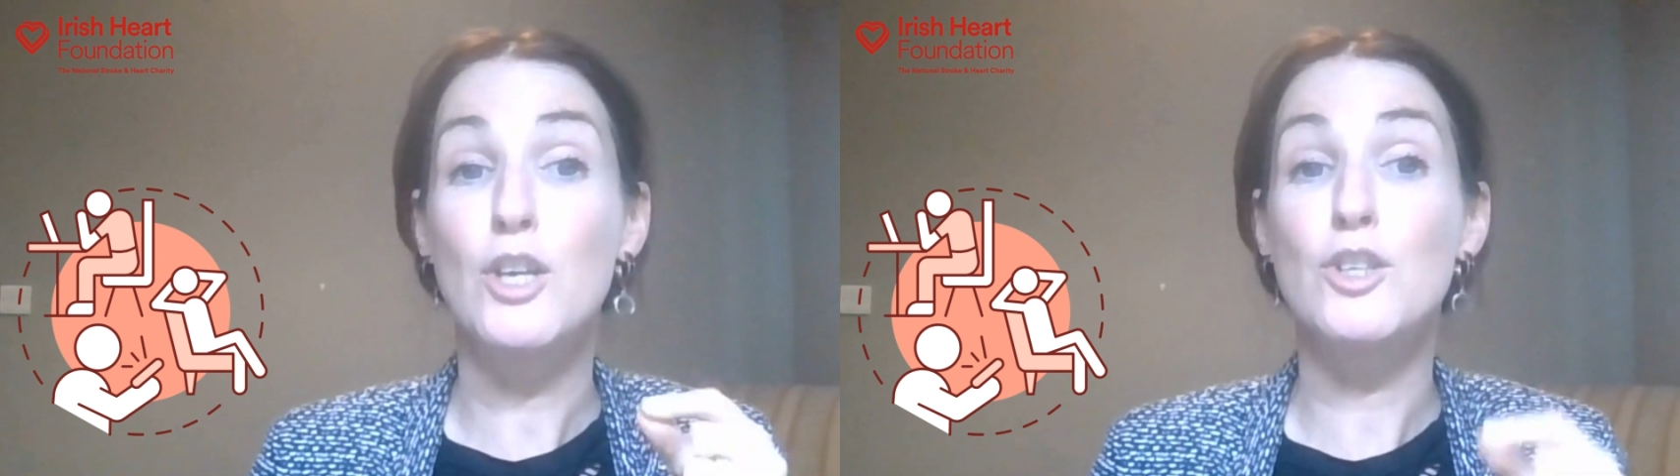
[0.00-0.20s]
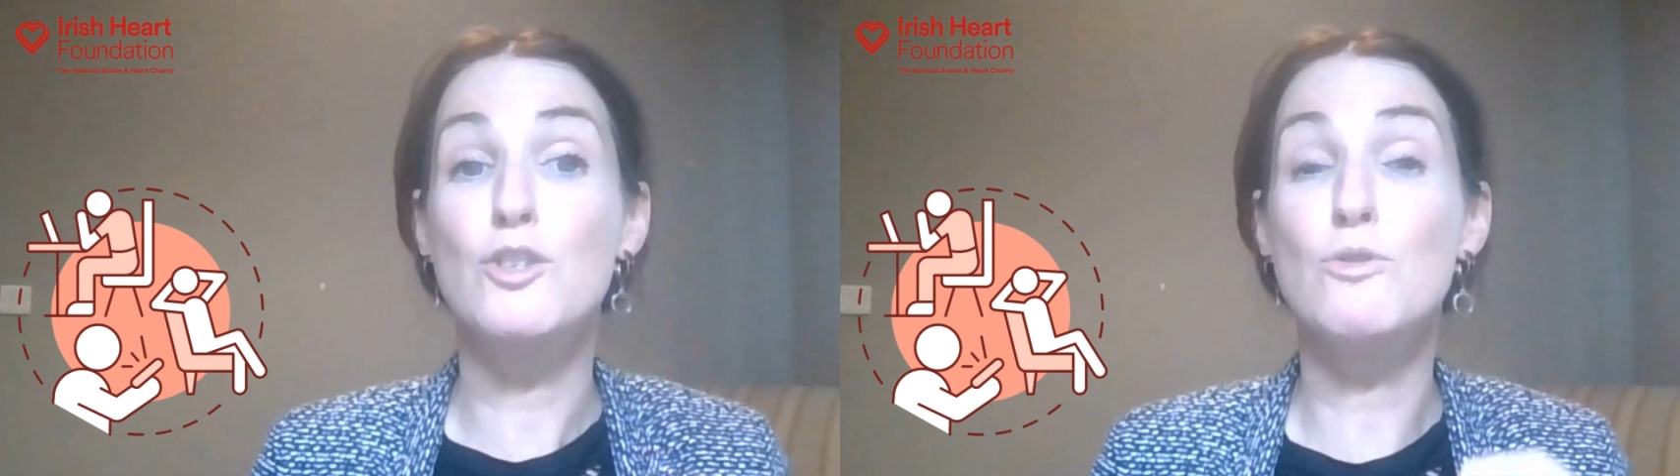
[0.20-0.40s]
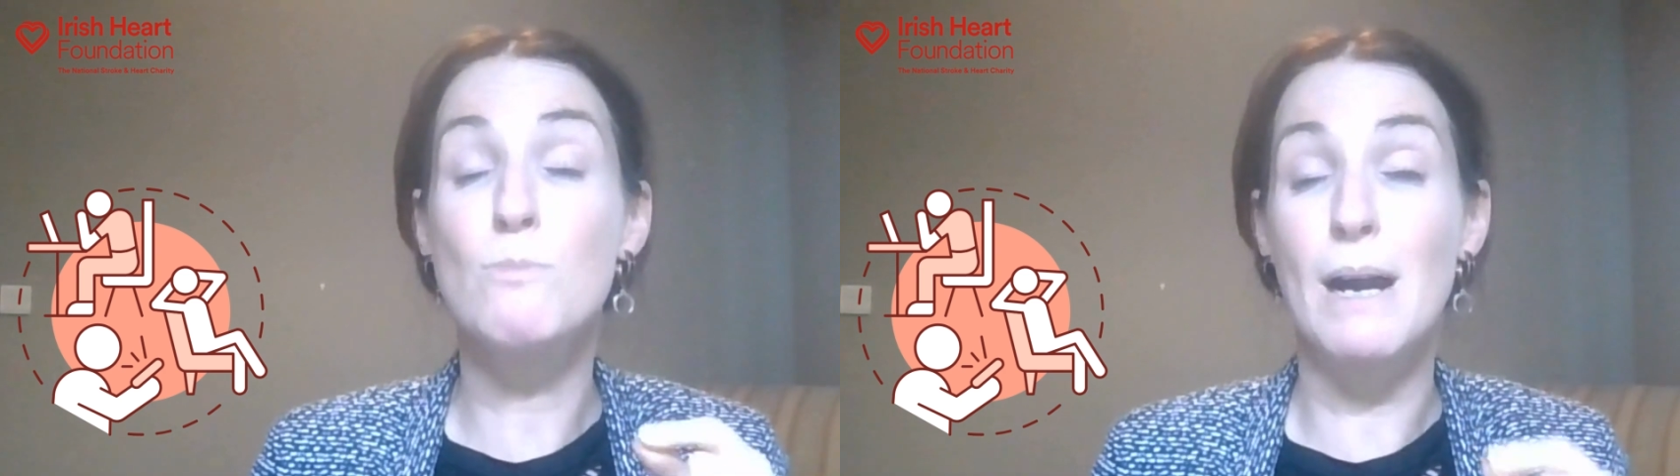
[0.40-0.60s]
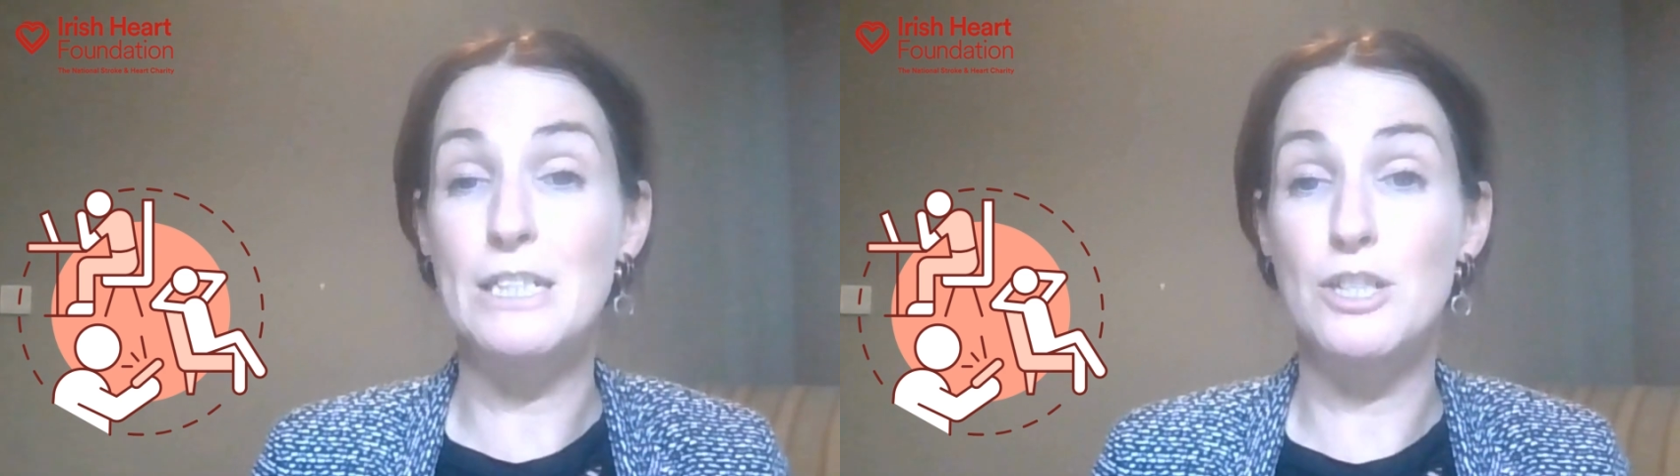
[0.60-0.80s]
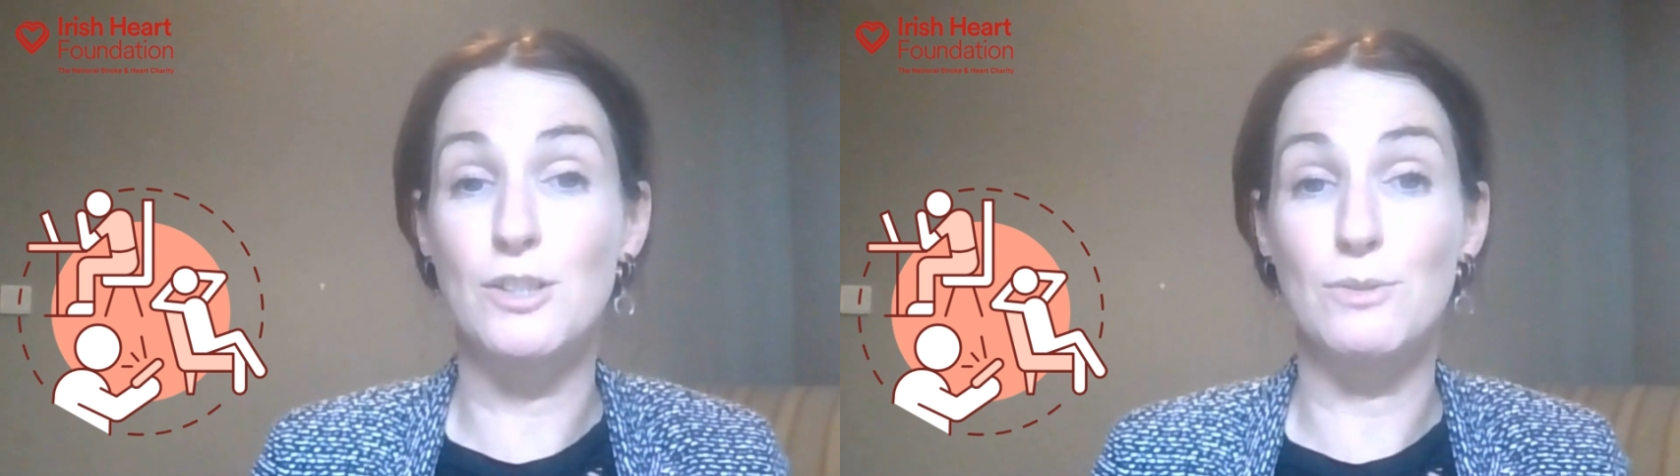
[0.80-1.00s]
you
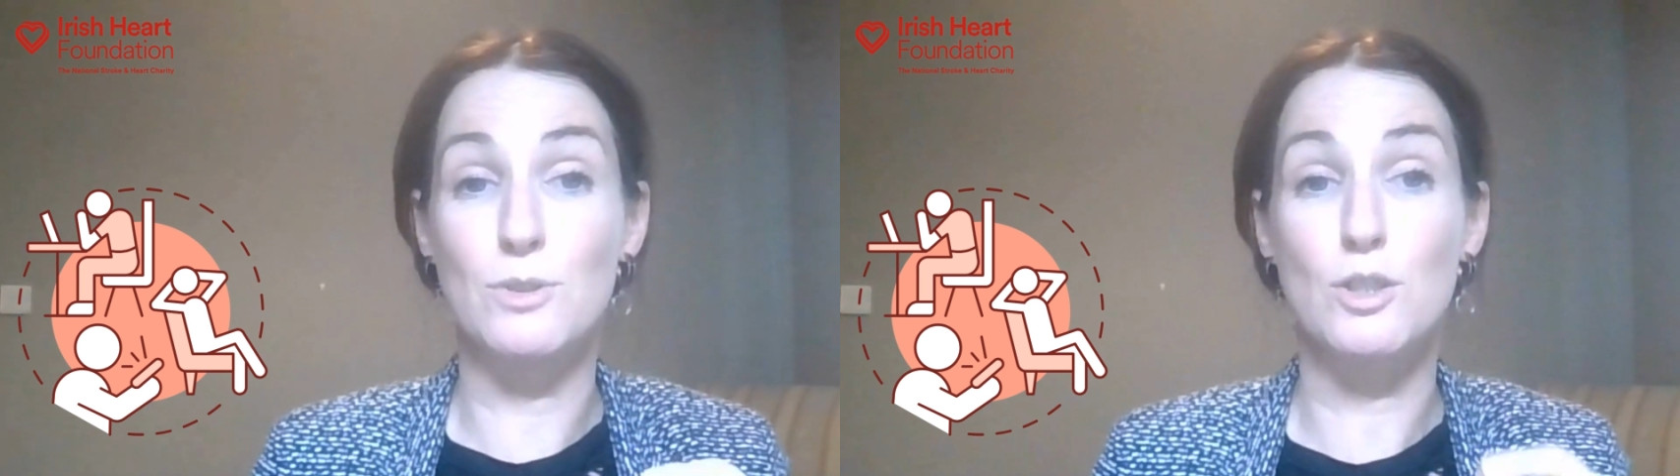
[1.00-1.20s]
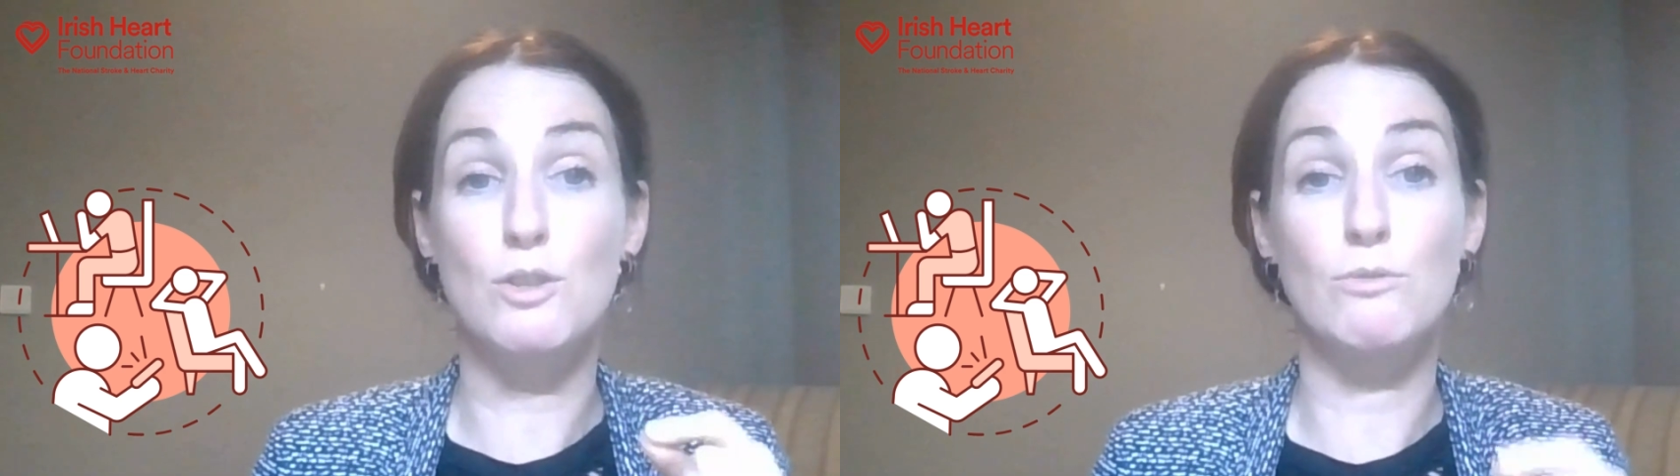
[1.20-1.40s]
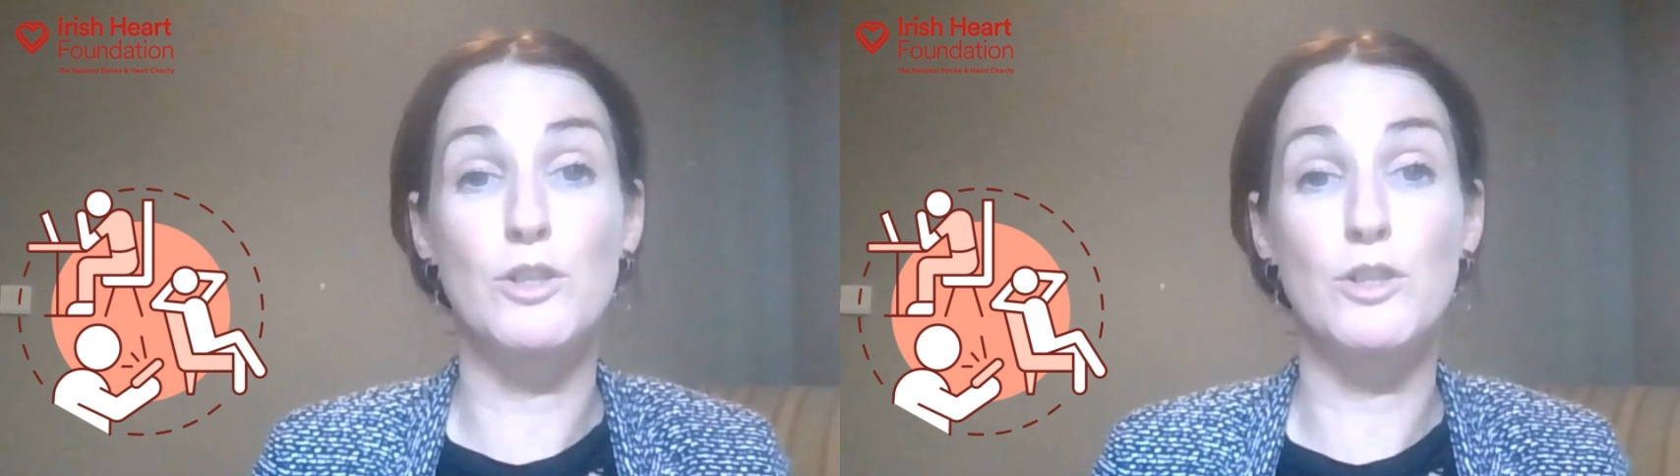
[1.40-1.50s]
might use to